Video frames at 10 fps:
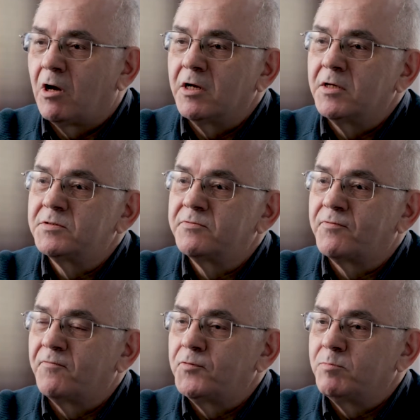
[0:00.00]
on it
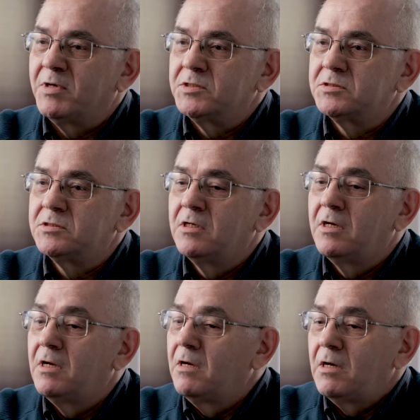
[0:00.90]
for a few months,
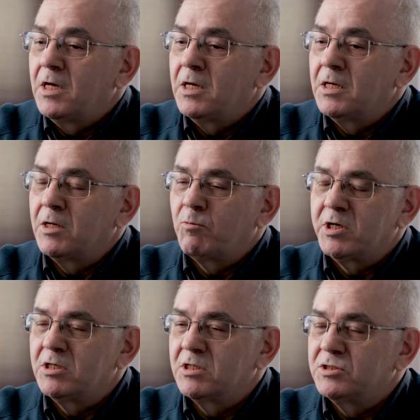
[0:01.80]
and I
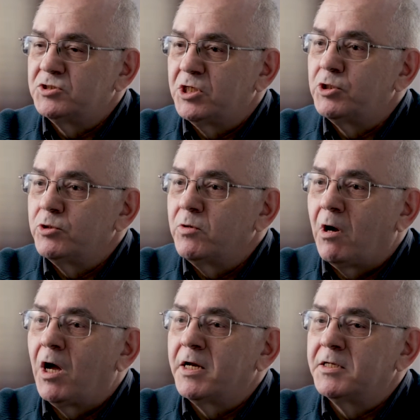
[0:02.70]
wanted to continue
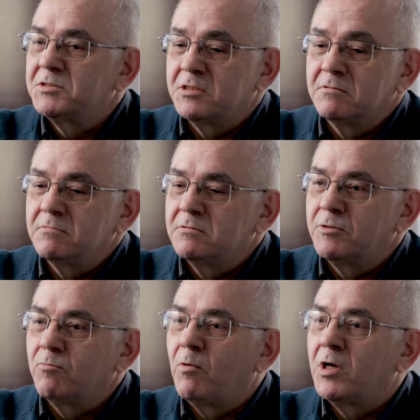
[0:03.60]
on it and
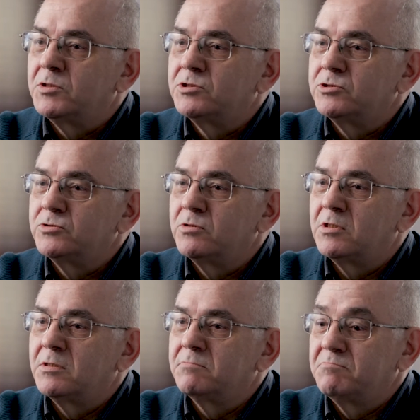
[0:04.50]
didn't want
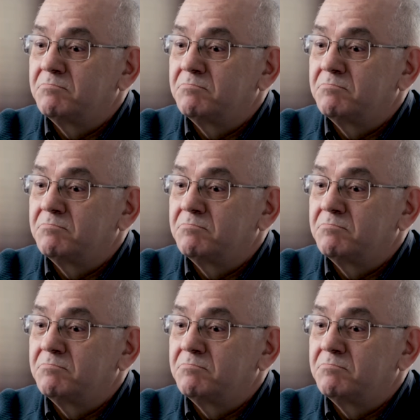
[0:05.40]
to